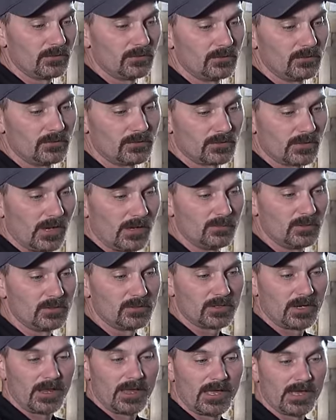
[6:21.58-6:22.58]
you use. I'm
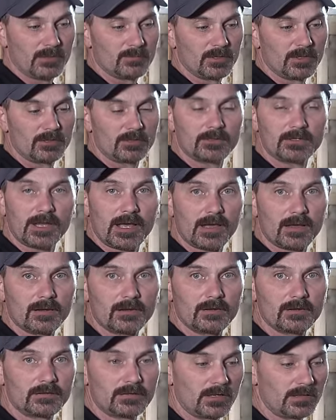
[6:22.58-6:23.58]
using hammer
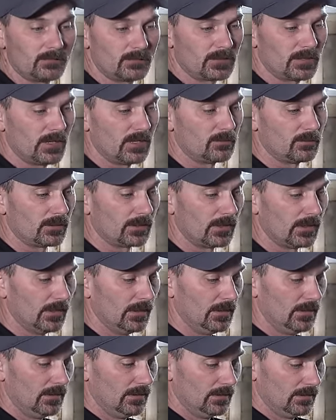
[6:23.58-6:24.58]
tacker type stapler.
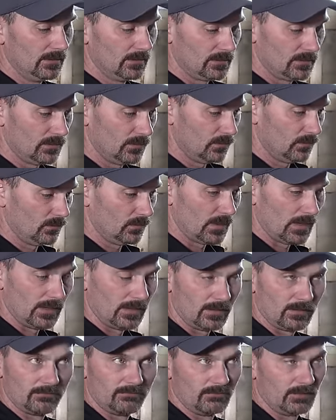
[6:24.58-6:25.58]
So,
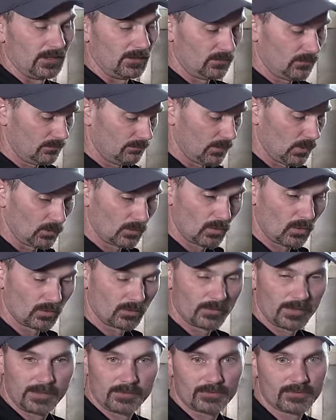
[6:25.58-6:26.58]
uh, you know, about
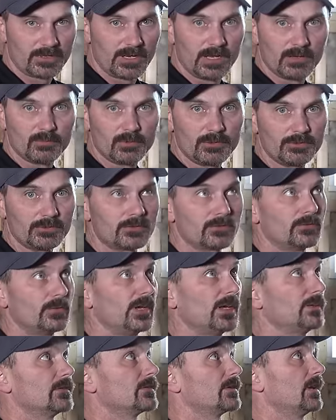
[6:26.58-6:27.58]
quarter inch staples, 3 8